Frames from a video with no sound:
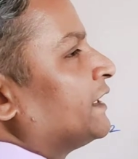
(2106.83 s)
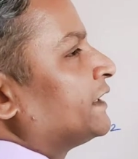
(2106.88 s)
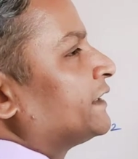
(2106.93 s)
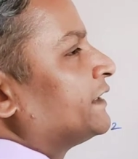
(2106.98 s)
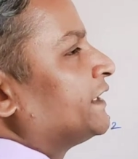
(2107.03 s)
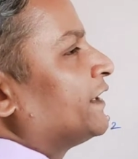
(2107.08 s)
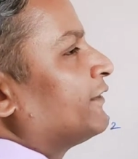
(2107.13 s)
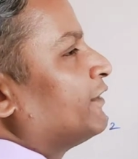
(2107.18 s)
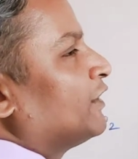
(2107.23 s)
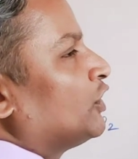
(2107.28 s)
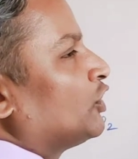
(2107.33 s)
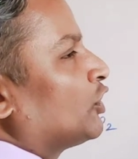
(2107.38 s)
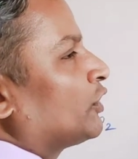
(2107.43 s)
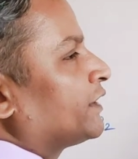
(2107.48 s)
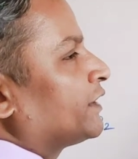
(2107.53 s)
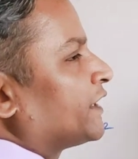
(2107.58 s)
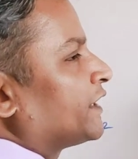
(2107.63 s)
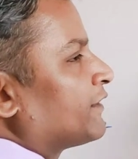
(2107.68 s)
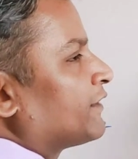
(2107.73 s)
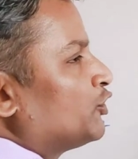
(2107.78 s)
they will
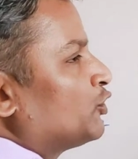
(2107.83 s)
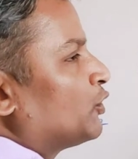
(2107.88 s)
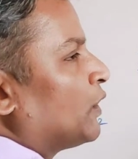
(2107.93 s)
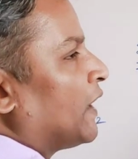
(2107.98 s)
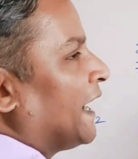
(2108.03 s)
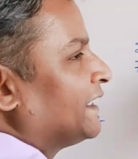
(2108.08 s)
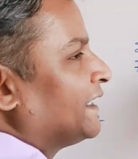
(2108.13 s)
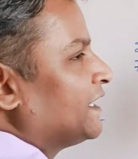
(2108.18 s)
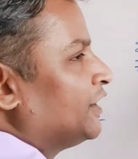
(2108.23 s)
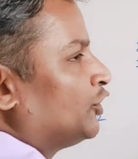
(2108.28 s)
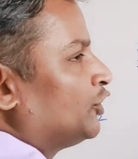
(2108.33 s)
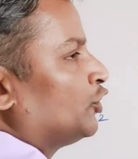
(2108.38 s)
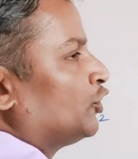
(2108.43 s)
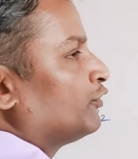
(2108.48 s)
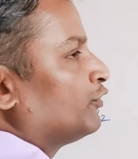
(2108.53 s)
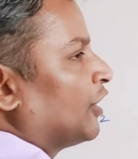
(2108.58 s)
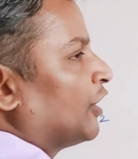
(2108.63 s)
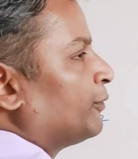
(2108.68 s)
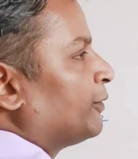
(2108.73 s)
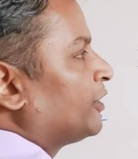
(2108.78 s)
not give you ideally two
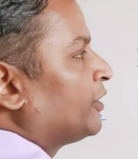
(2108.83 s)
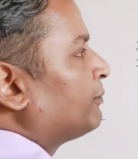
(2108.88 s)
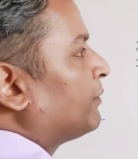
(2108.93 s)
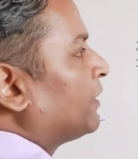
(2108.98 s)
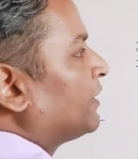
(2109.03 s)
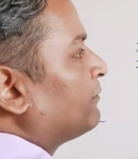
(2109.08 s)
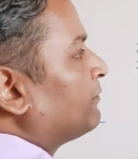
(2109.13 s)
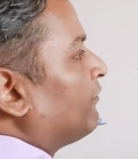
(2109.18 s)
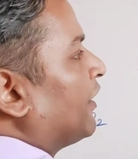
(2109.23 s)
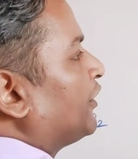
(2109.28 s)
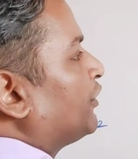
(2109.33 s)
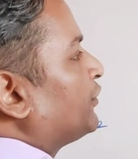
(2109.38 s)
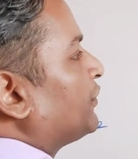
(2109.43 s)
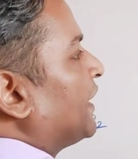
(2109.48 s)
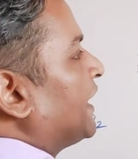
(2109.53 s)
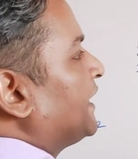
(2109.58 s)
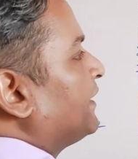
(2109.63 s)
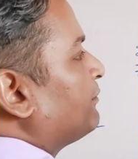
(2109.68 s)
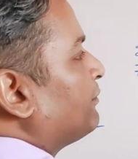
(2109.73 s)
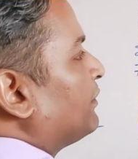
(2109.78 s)
environment, but when you
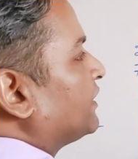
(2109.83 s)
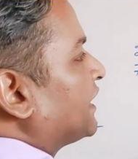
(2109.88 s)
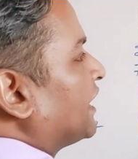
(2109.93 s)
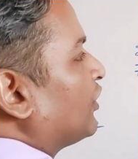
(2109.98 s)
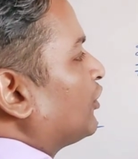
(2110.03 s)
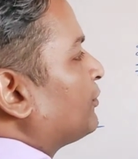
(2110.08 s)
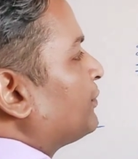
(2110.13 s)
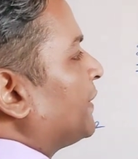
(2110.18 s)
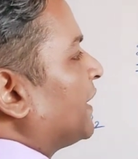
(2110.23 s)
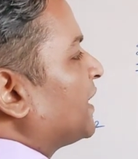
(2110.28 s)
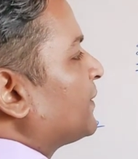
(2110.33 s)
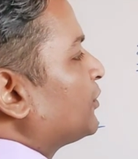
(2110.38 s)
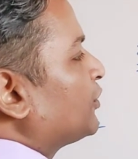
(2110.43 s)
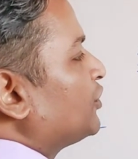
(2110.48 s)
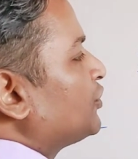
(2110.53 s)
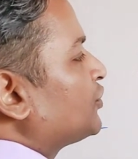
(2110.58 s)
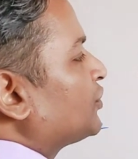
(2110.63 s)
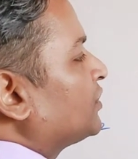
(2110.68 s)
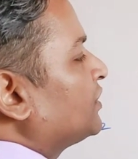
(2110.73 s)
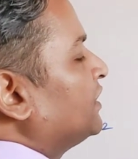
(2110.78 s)
write methyl on para
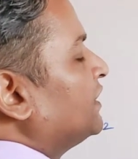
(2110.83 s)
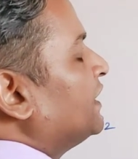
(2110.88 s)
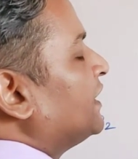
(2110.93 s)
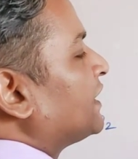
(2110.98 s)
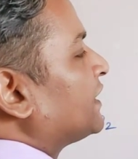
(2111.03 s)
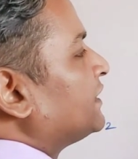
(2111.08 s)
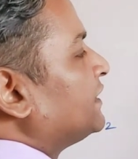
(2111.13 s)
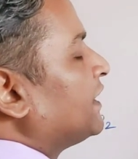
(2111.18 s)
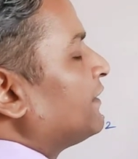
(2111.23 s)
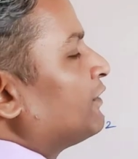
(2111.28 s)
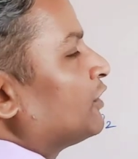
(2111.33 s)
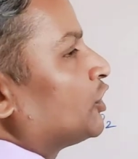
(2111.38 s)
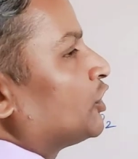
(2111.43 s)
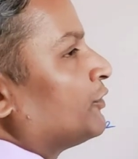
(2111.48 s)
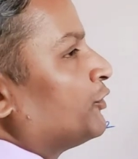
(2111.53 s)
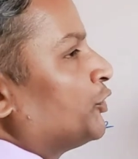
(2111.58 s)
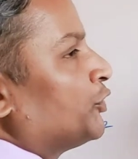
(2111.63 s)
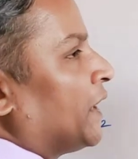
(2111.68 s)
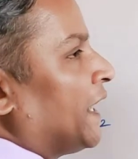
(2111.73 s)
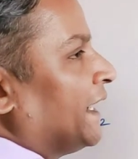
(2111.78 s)
position, they will give
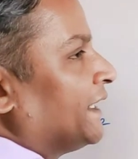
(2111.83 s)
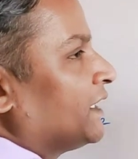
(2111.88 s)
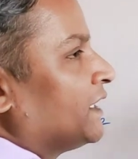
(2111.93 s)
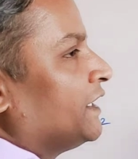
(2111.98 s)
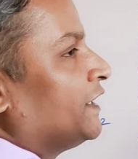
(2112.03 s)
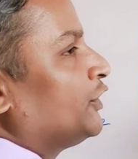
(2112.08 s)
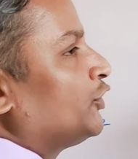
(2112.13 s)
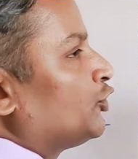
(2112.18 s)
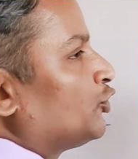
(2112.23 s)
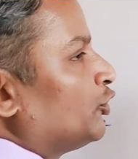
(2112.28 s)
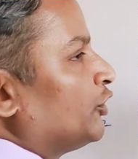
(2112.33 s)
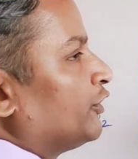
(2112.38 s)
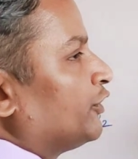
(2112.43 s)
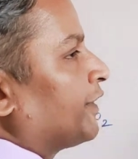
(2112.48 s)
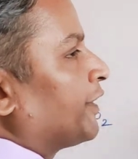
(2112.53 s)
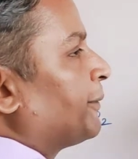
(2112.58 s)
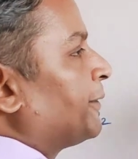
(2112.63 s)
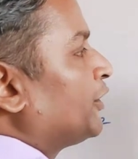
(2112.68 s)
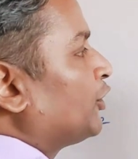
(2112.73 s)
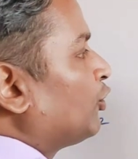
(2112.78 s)
you ideally two
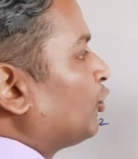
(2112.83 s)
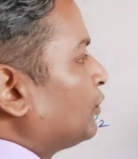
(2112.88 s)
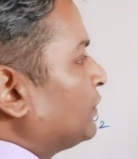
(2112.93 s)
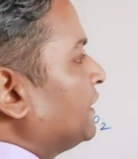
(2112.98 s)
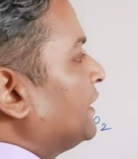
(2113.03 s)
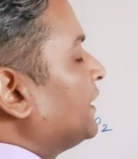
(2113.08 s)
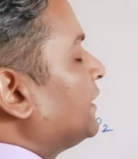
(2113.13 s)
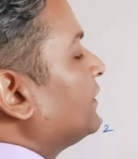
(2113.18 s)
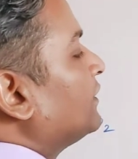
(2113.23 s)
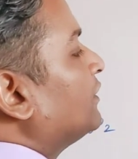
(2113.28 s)
environment only.